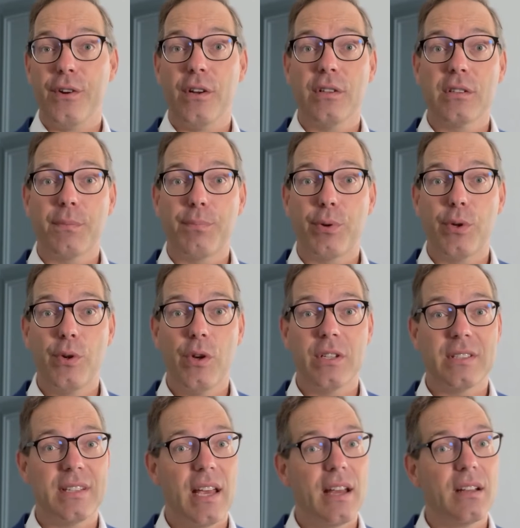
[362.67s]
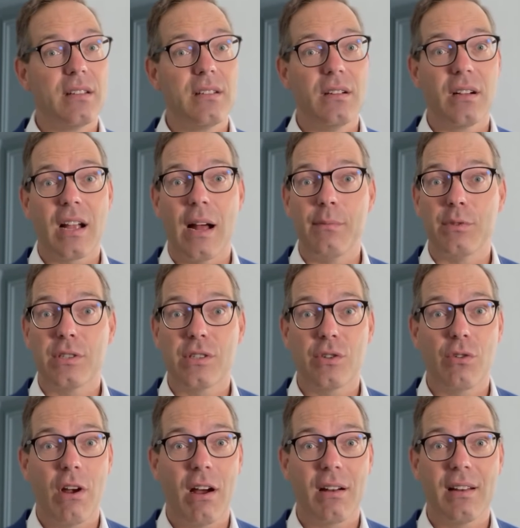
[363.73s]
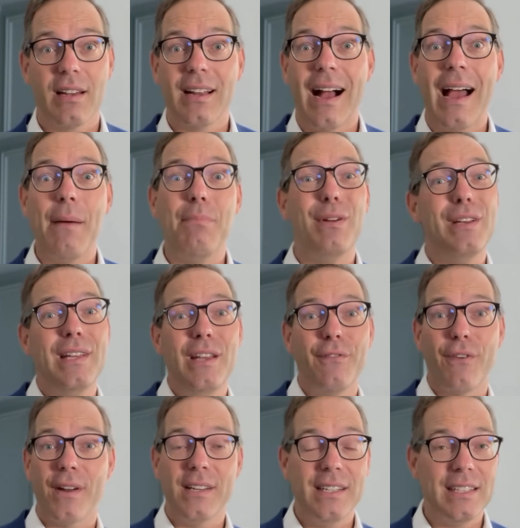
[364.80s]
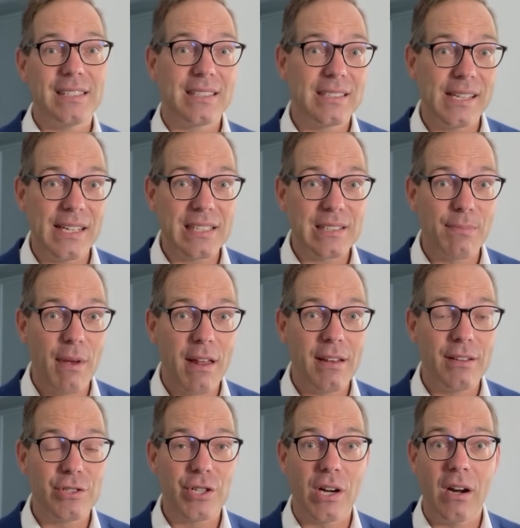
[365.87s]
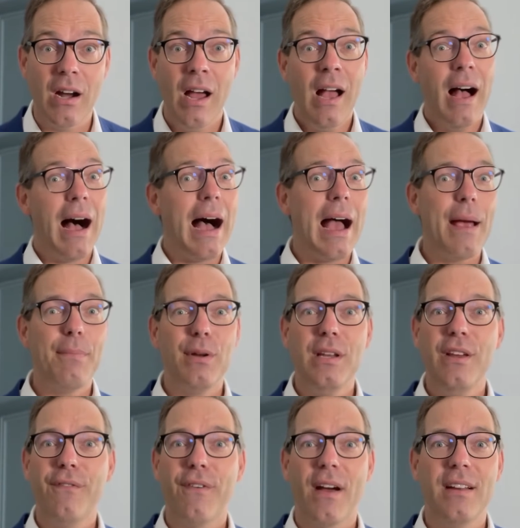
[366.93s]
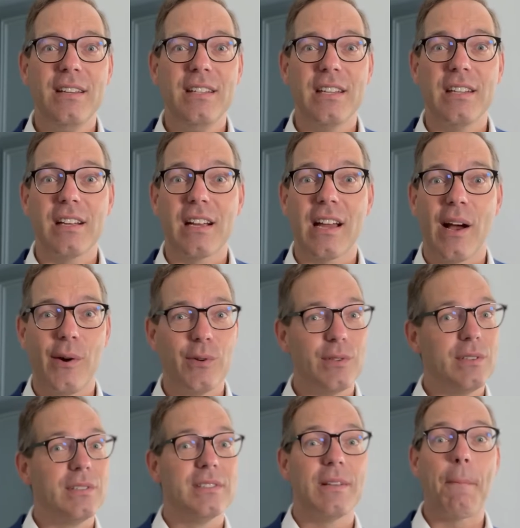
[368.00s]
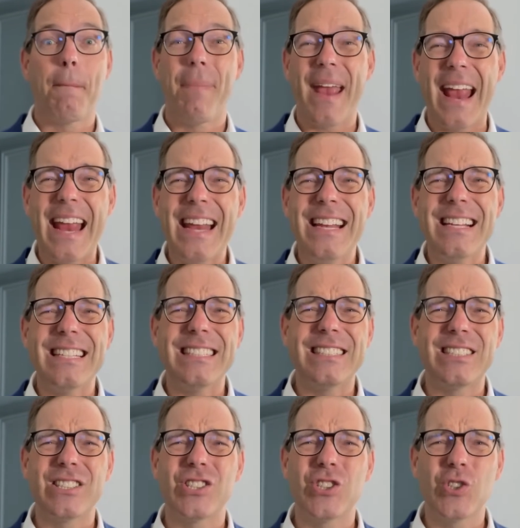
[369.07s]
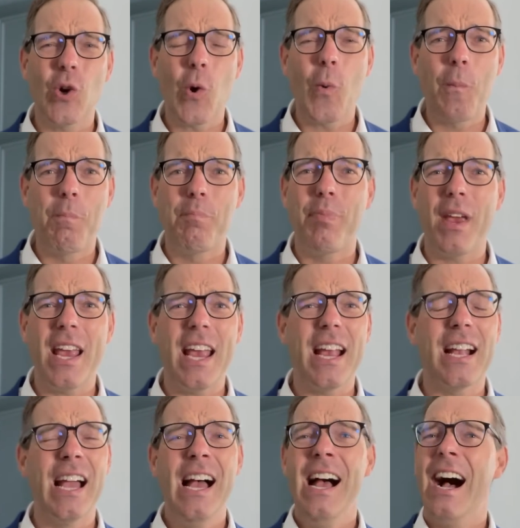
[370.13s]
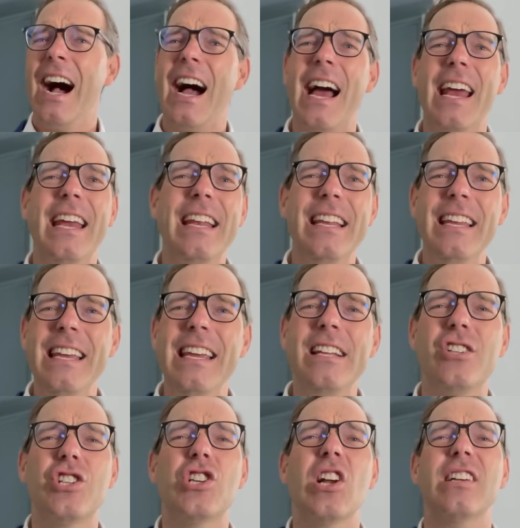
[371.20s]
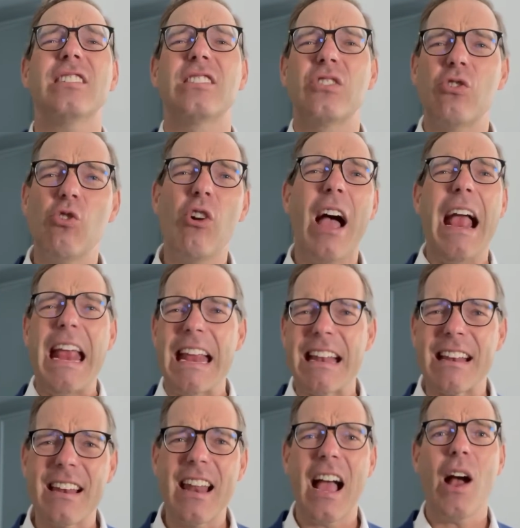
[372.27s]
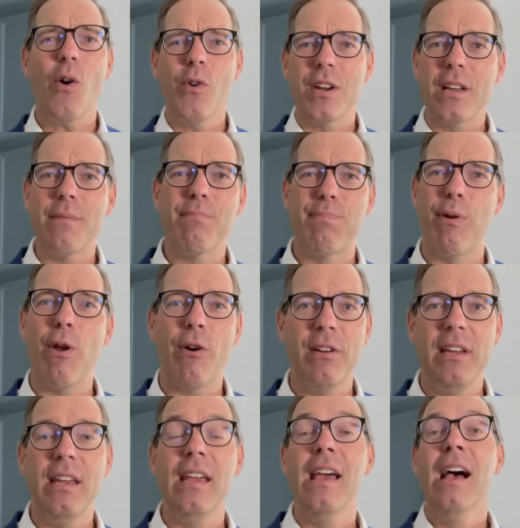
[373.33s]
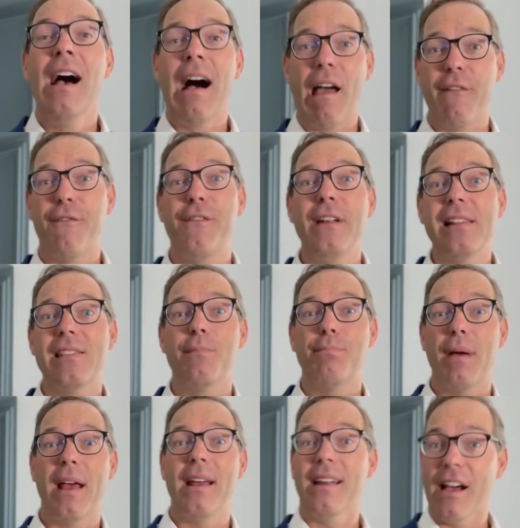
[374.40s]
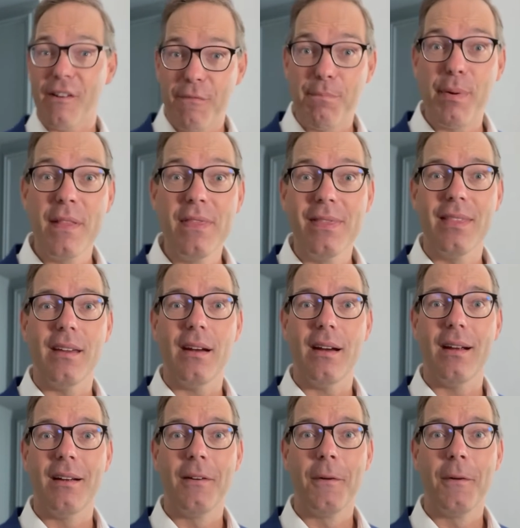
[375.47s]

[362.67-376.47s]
entrepreneur saying, Dirk, I'm struggling. I believe I need a sales manager. I believe I need an accountant. The pain is so big. I need just right now an employee. I feel the pain. I've been there.